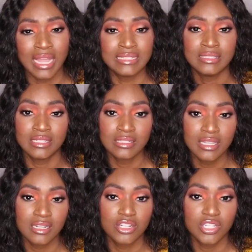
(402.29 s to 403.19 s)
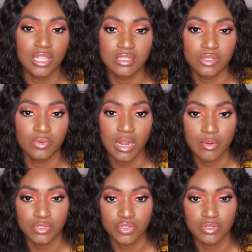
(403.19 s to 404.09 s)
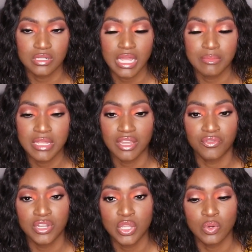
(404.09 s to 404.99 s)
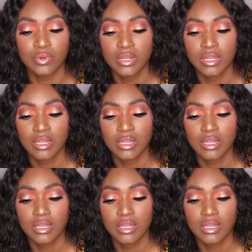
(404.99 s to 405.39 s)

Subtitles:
I didn't get a chance to, when I was in Trinidad, make a video.